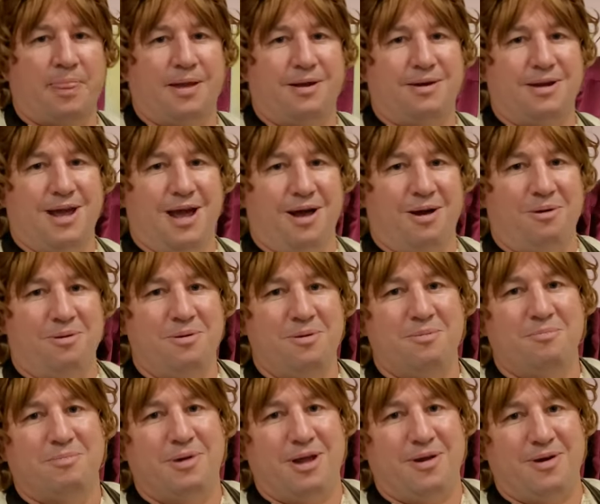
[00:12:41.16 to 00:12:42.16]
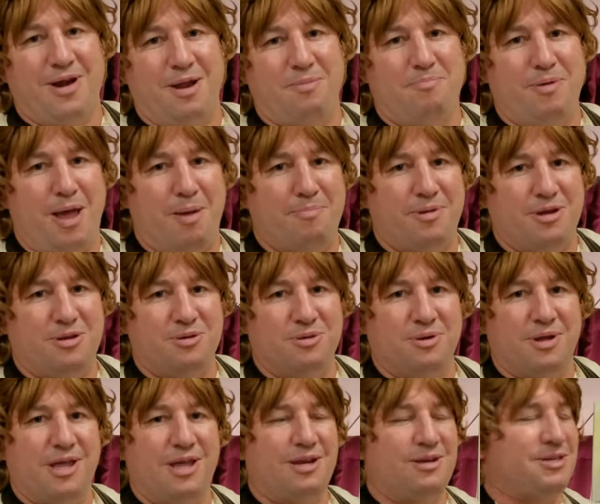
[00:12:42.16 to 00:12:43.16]
now, my Grandpappy
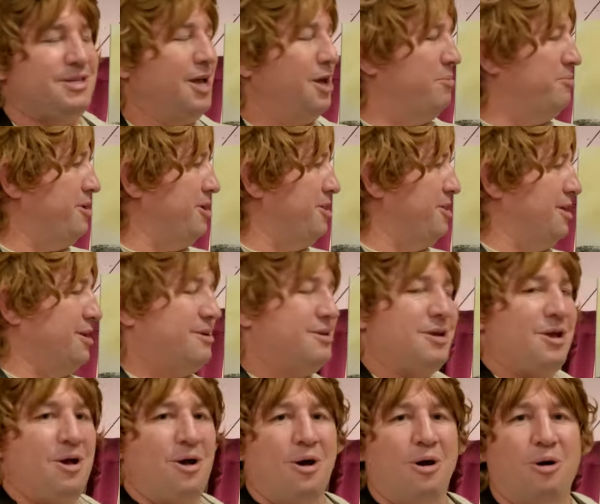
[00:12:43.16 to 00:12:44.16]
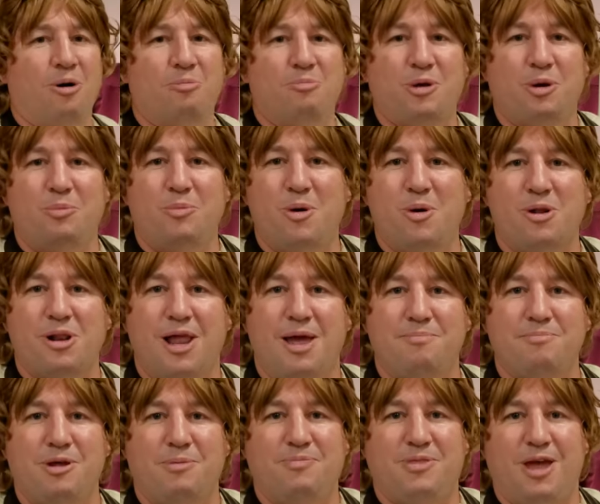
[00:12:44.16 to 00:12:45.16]
Took, he'd tell me that old Bilbo
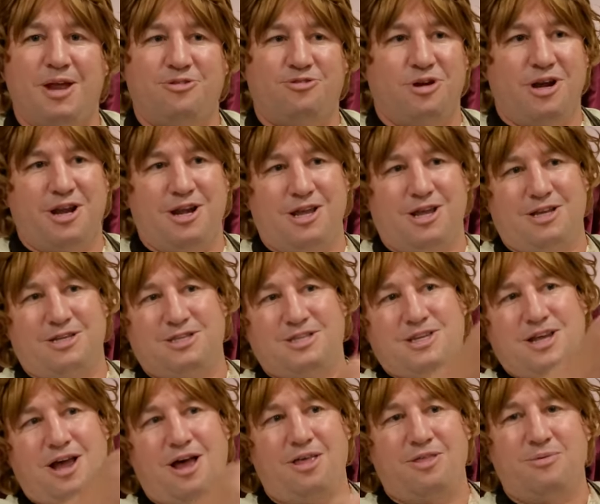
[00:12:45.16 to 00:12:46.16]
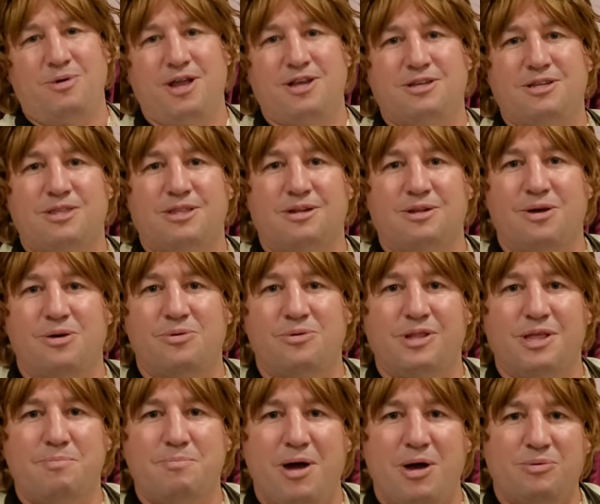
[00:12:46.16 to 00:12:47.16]
climbed up that tree and he could see all the way to the
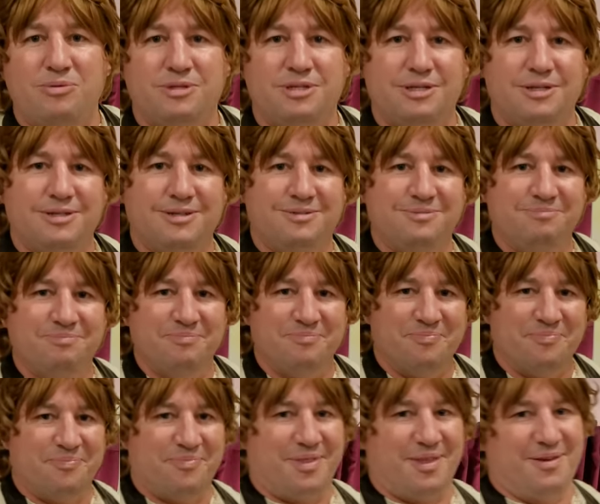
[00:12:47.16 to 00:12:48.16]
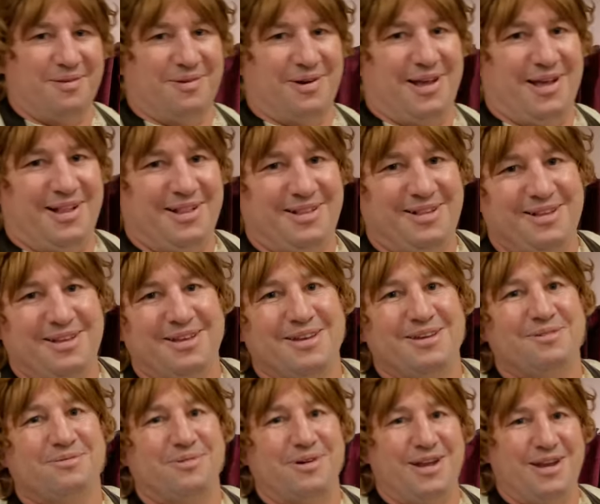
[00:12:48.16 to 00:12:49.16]
Lonely Mountain. Well,
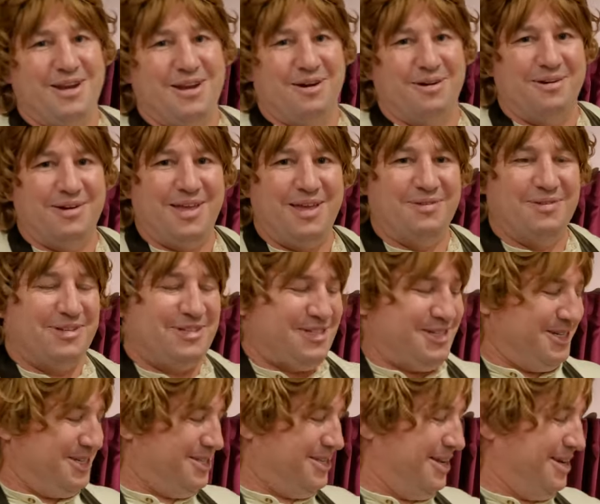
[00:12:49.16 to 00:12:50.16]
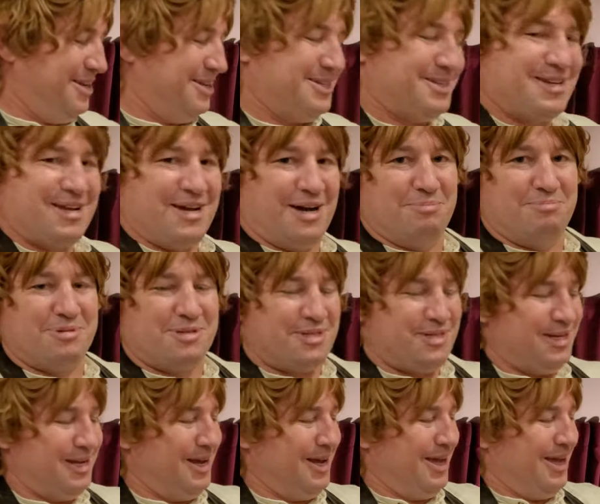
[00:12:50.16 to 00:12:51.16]
we know he was just in his cups.
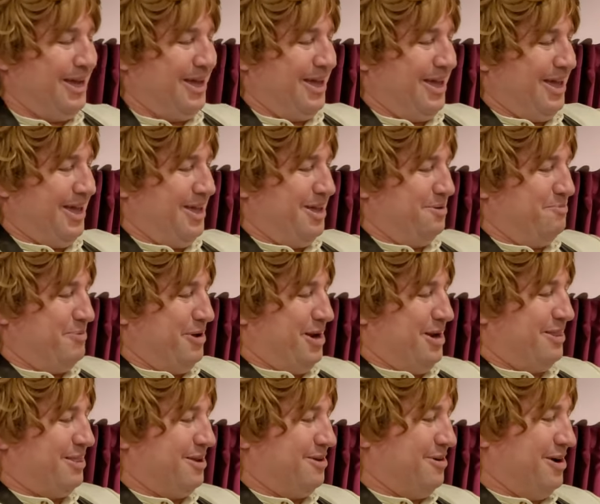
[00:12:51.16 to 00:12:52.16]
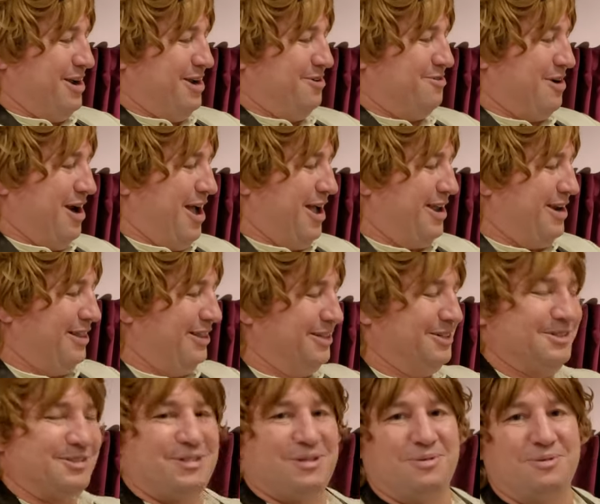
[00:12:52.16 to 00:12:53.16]
He had been at the Green Dragon a
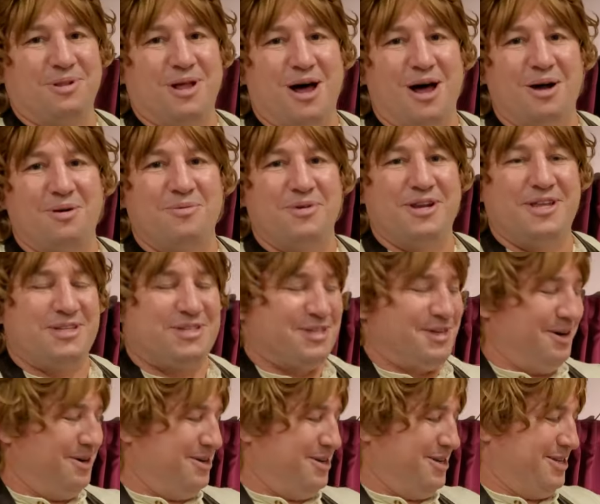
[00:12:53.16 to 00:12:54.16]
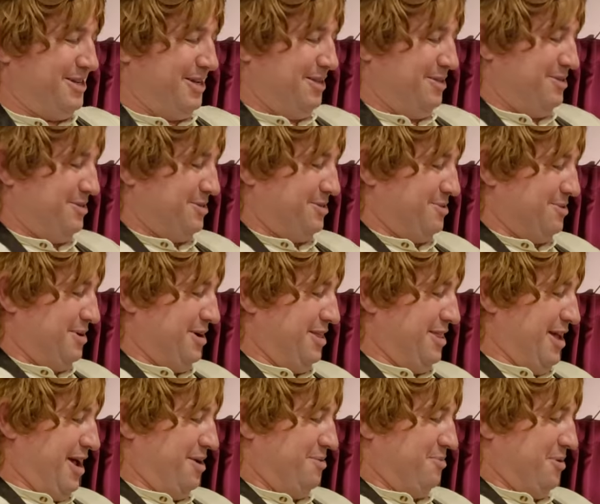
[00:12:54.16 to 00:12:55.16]
little too long when he started to tell the story
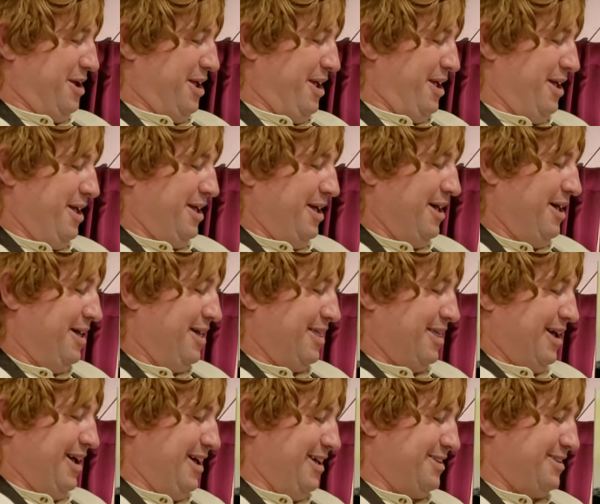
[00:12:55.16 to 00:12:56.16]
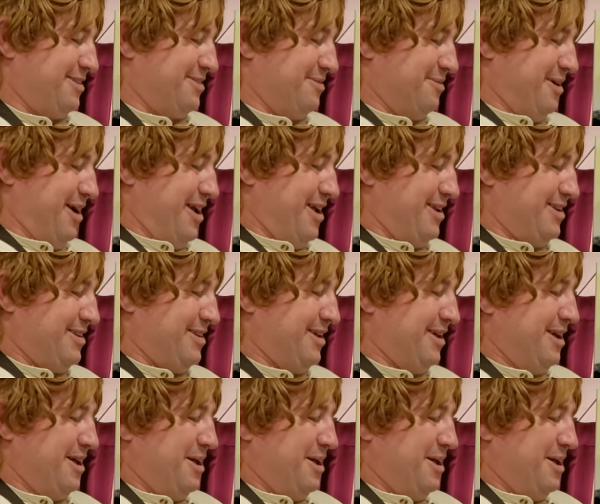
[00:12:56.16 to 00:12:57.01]
that way. That's right.